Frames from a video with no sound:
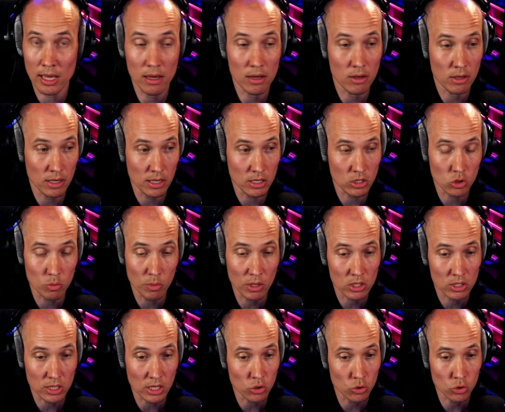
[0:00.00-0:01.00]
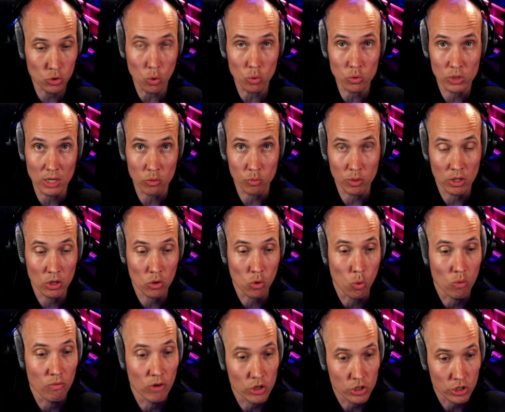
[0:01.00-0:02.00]
instruments that you don't get with the
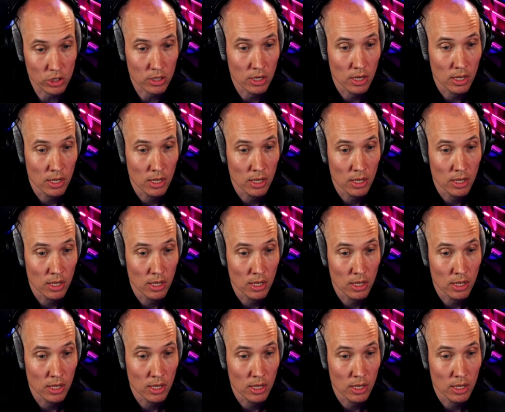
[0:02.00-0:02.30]
core version.